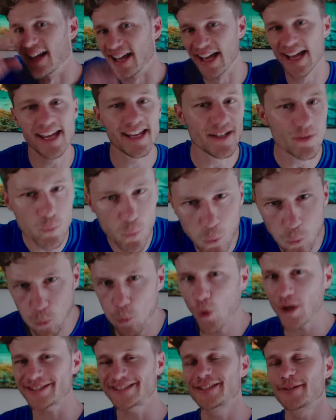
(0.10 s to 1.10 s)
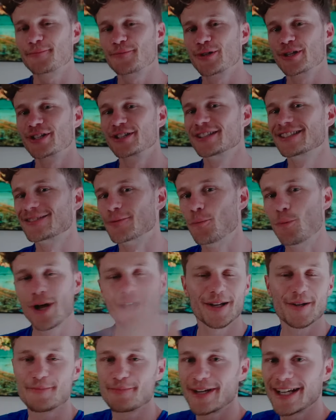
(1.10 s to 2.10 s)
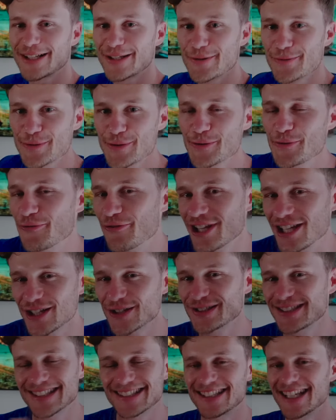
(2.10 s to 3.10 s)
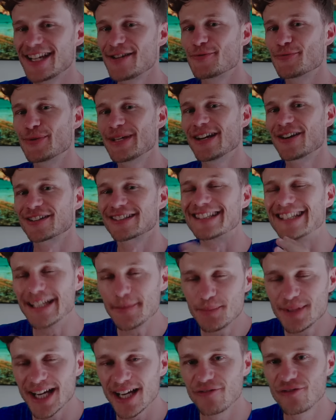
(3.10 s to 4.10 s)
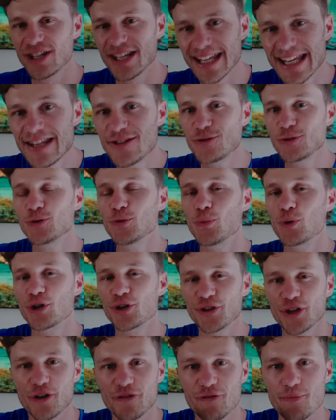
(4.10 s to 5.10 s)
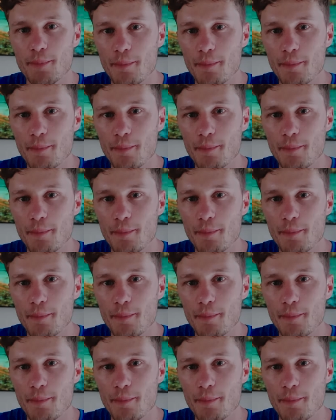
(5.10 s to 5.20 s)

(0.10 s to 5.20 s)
Hey, what's up runners? Welcome back to a new video. Today we are deep diving into the world of